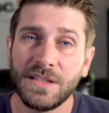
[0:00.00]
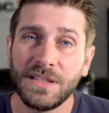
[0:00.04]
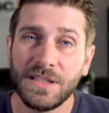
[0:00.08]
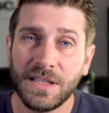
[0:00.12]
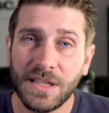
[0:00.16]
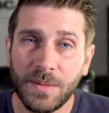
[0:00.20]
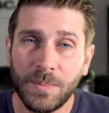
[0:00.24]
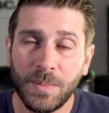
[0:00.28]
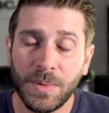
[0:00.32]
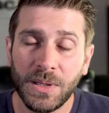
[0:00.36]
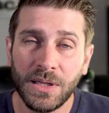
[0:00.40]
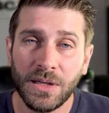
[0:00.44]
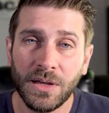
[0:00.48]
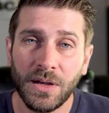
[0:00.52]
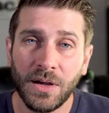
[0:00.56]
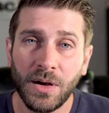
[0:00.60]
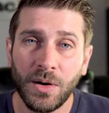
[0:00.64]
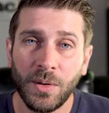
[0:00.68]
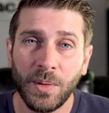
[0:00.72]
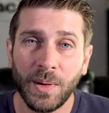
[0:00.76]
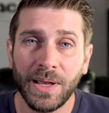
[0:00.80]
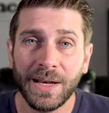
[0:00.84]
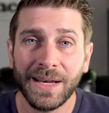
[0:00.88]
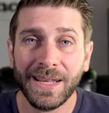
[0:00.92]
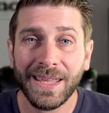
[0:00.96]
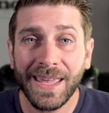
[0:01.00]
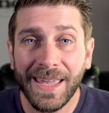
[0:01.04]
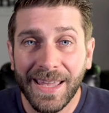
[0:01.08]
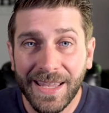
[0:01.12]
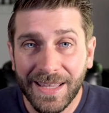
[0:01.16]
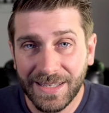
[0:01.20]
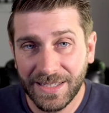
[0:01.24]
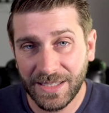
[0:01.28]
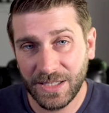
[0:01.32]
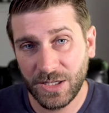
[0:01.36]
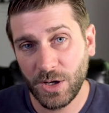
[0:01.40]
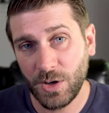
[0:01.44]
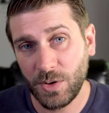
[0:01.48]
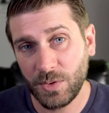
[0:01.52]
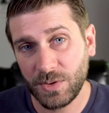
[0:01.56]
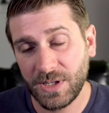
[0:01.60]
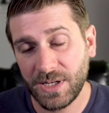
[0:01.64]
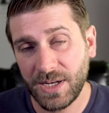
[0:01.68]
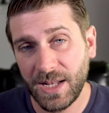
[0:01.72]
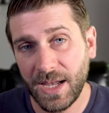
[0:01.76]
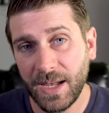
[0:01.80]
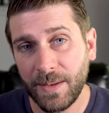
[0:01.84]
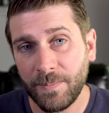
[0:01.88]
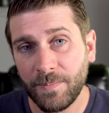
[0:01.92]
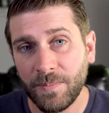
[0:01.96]
DPO, and KTO
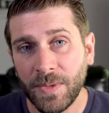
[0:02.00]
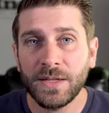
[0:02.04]
today.